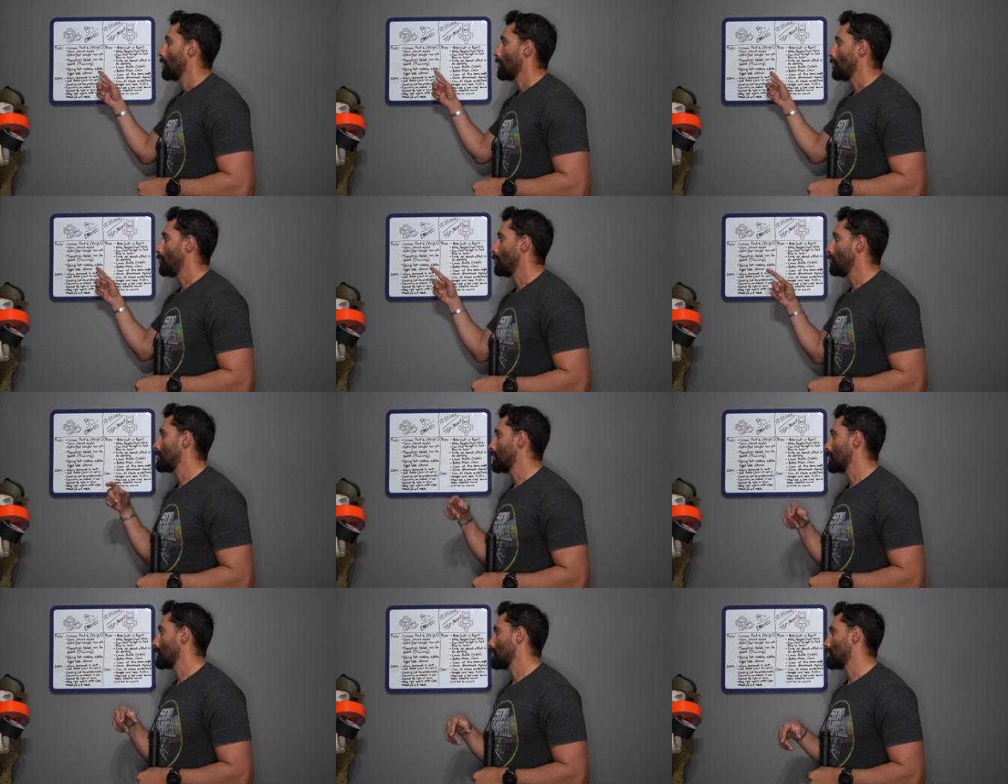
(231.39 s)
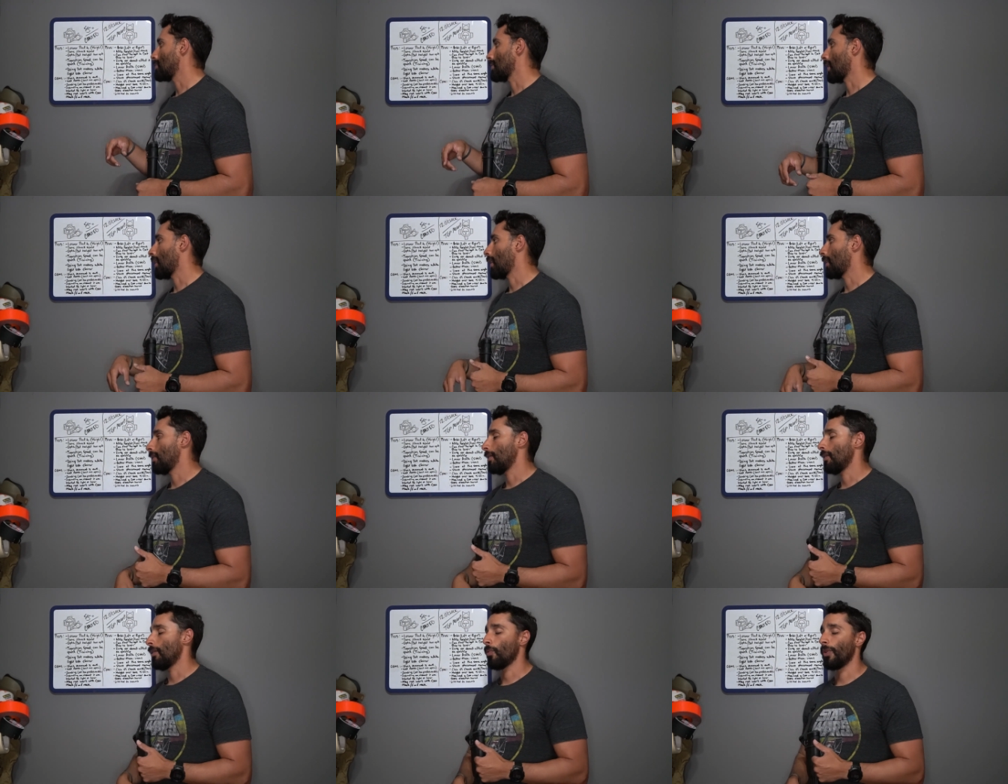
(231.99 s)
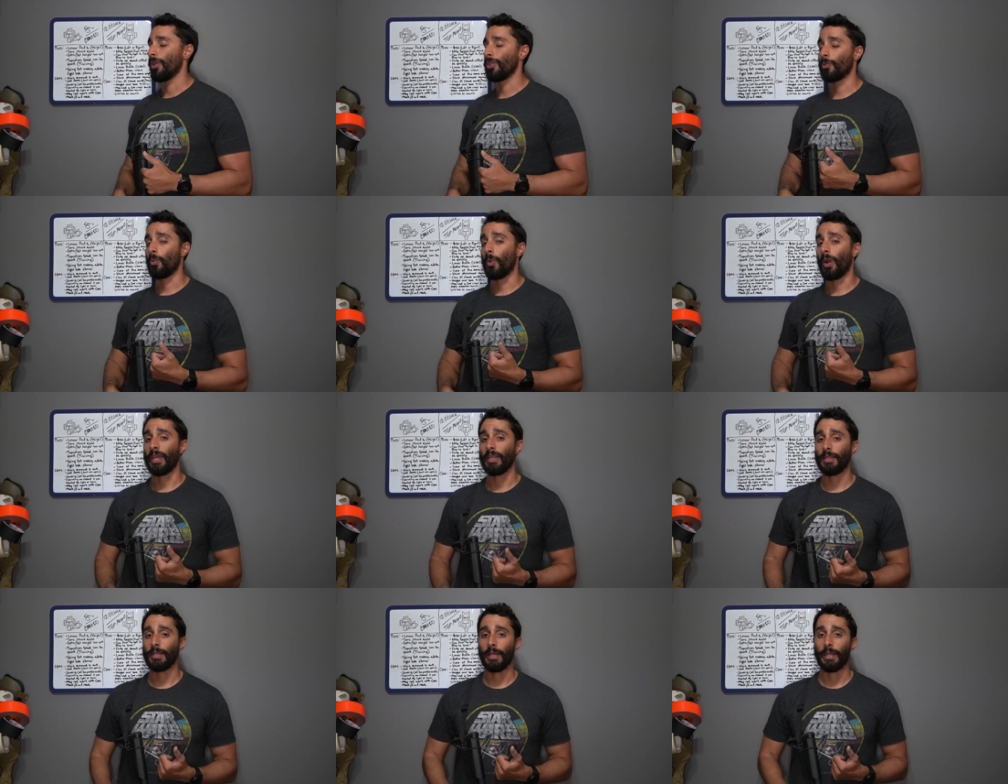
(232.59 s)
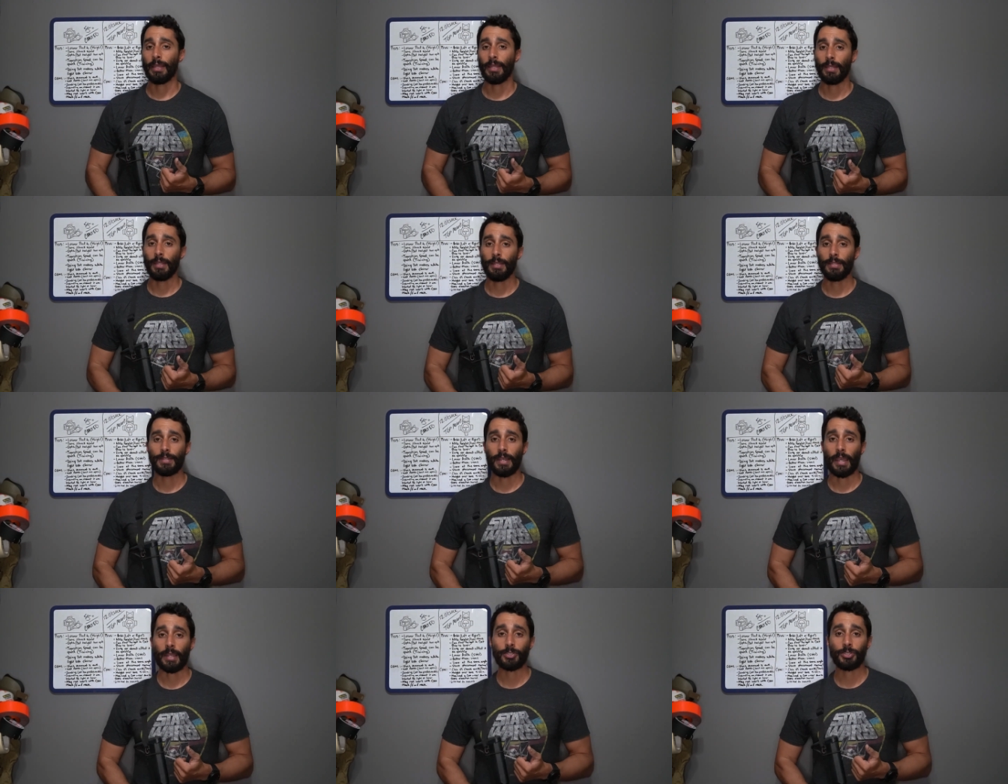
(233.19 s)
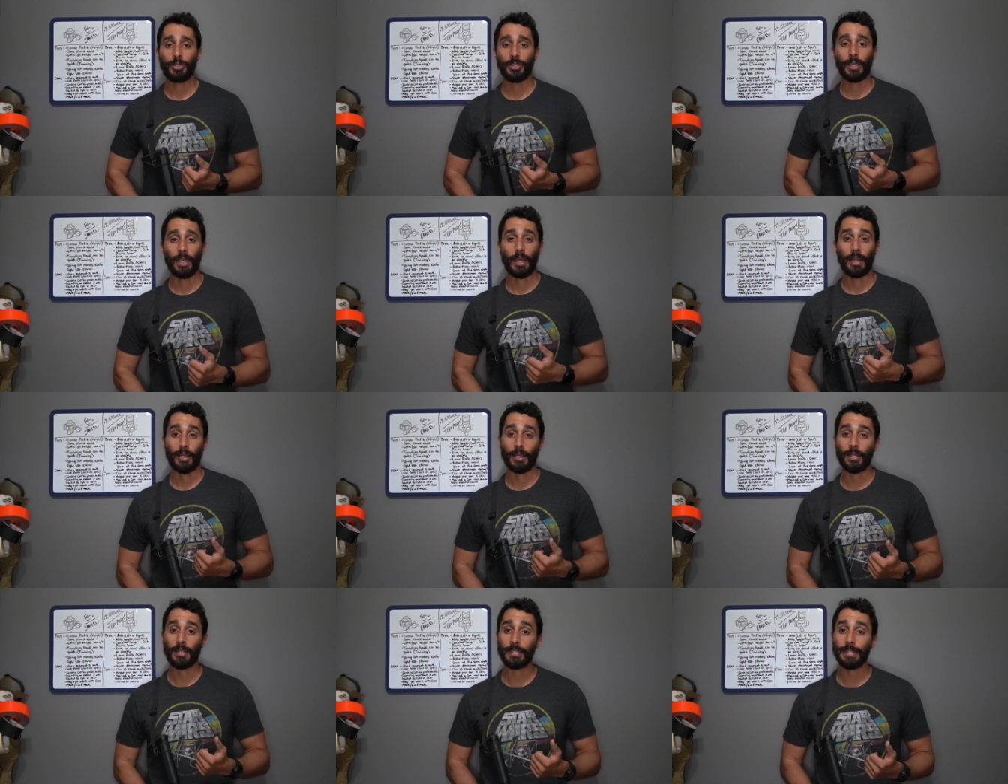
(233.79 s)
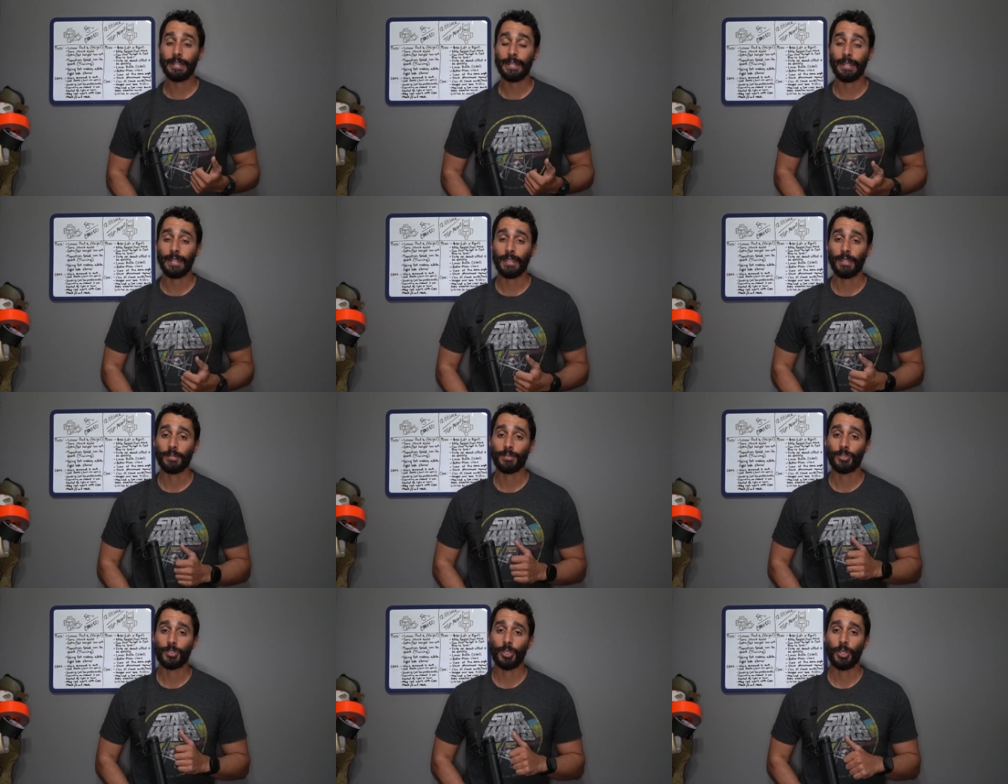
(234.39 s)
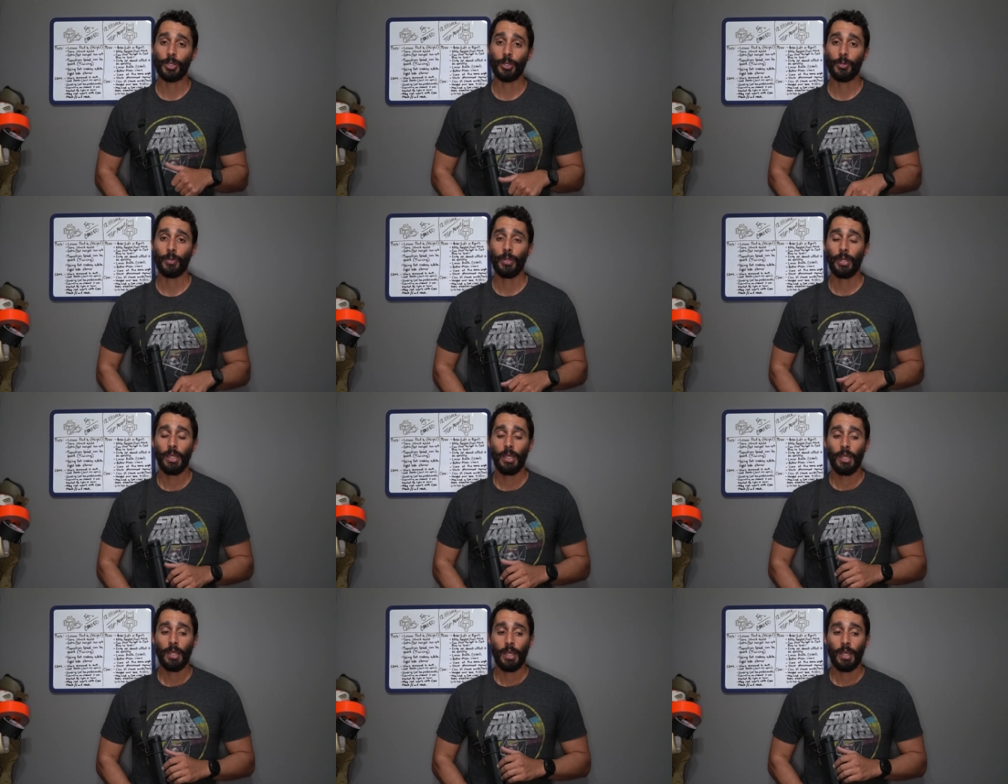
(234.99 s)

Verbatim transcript: Using the dot with white light is actually kind of clean. So